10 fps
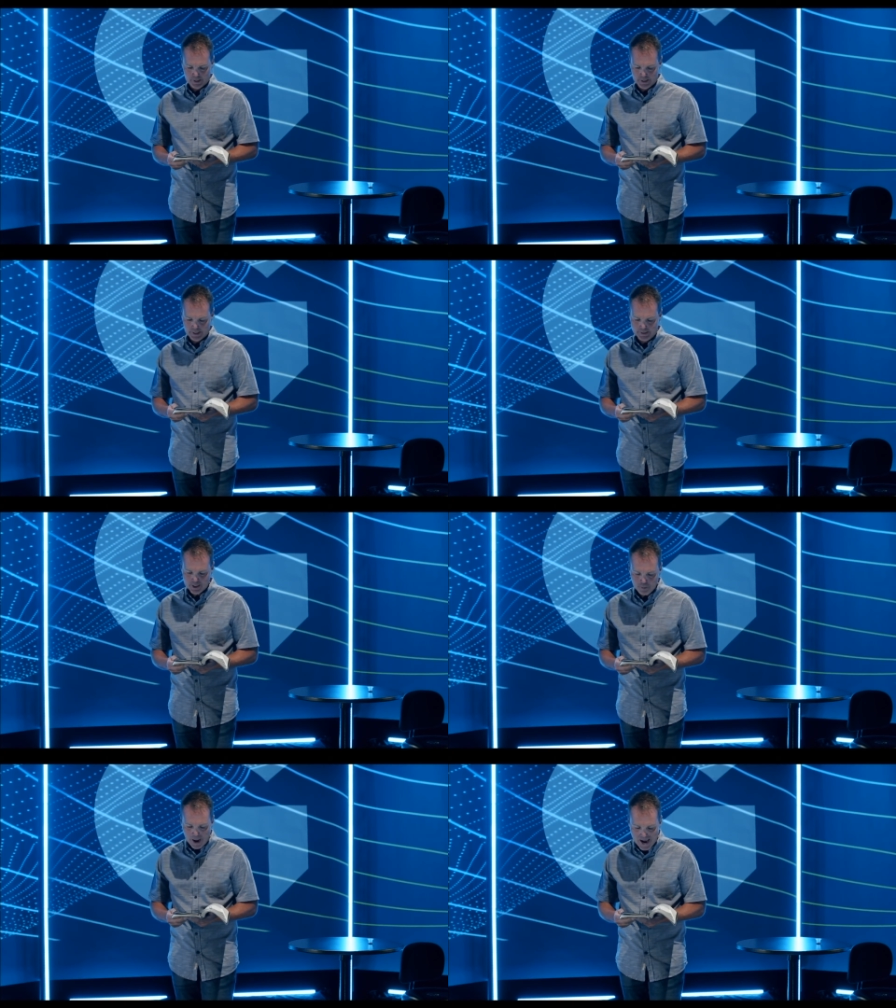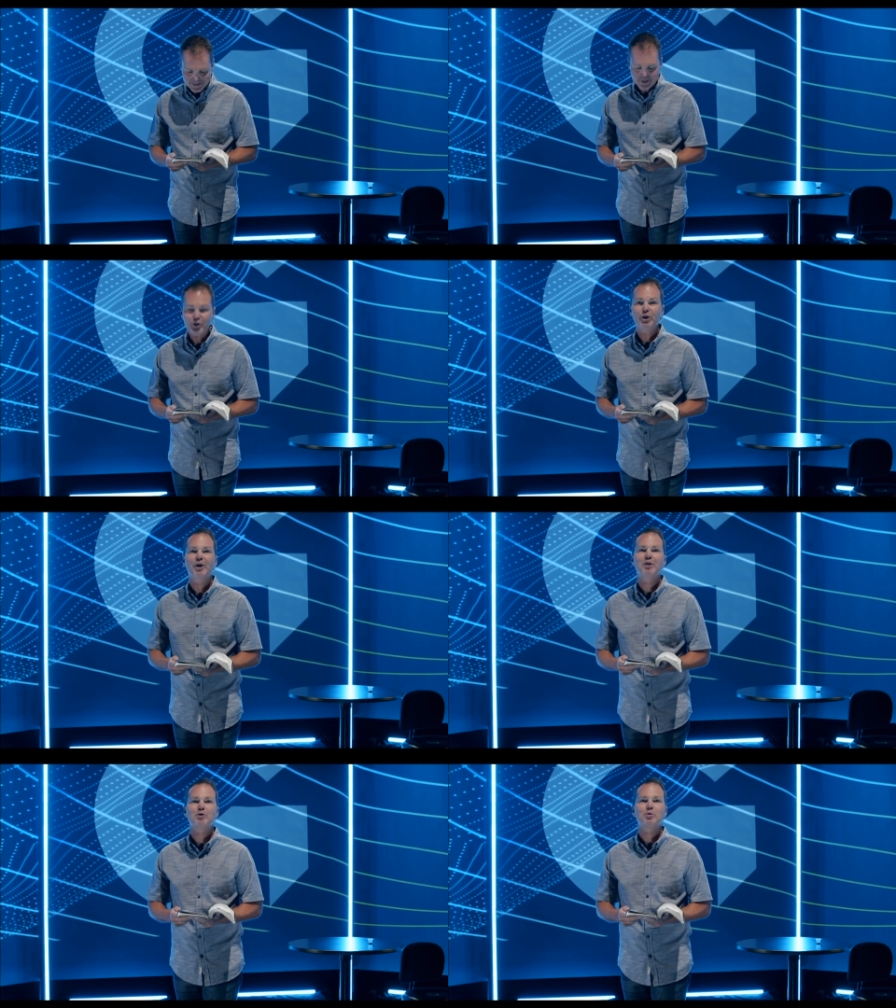And this passage
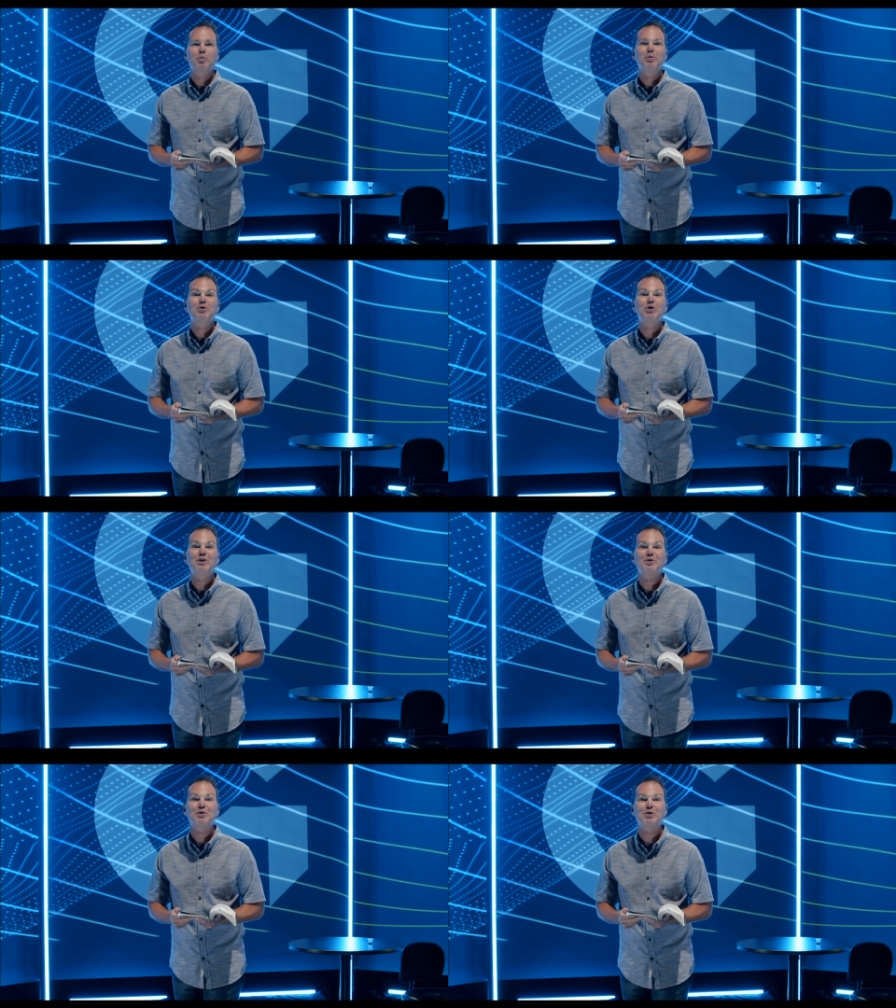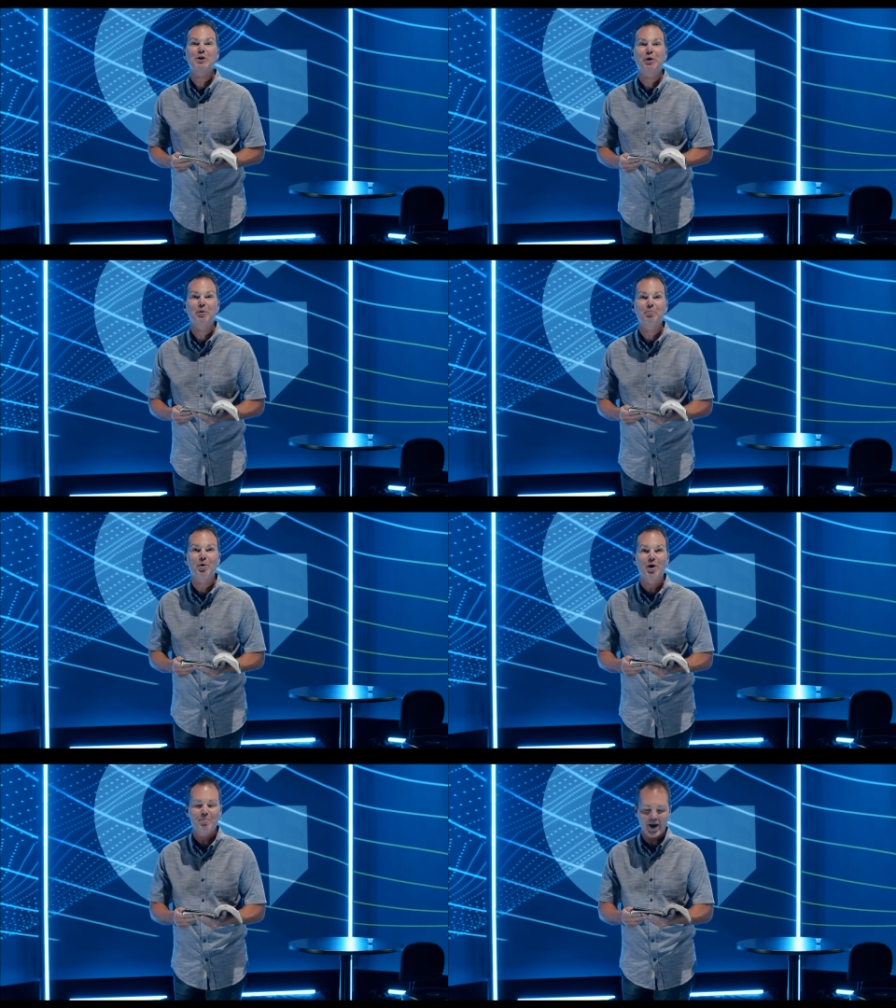ends with Jesus telling
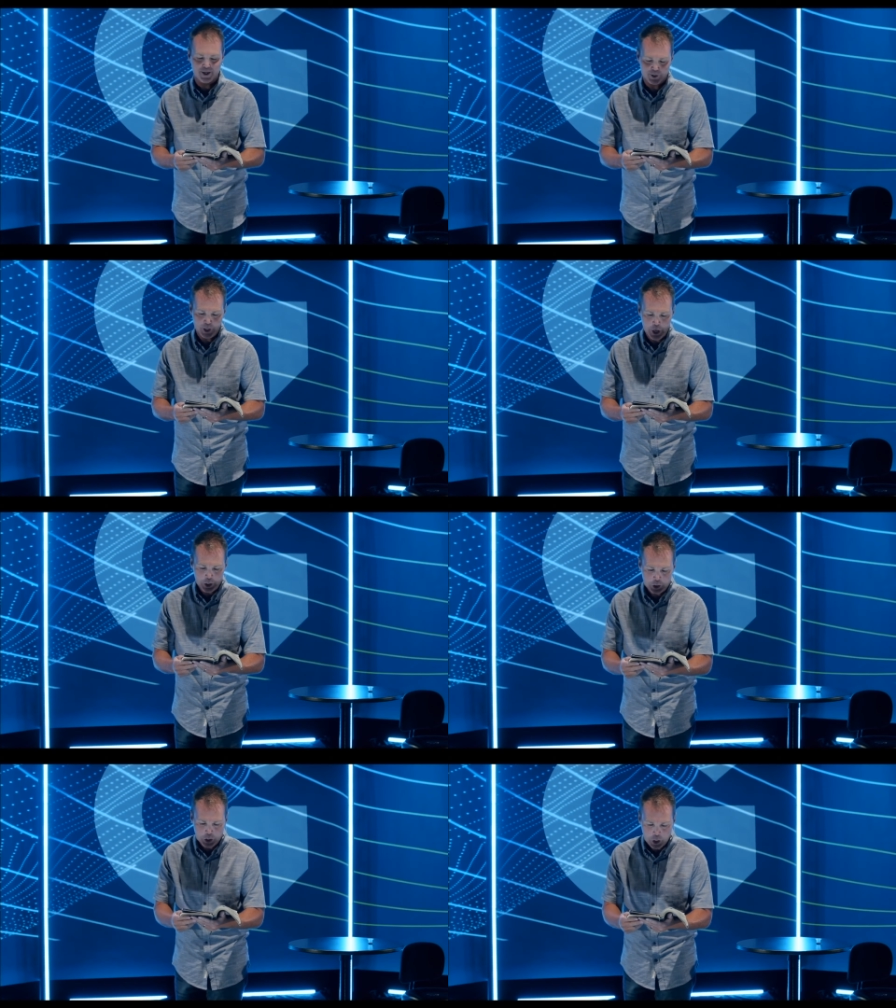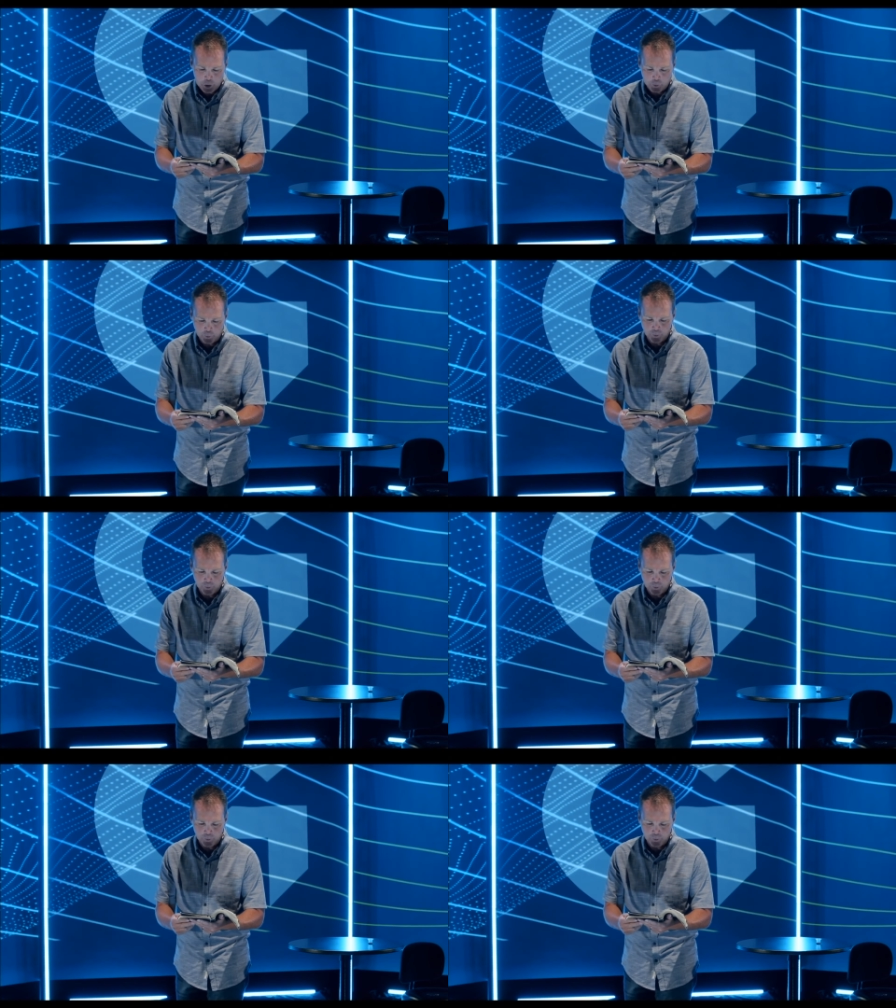Bartimaeus, "Go,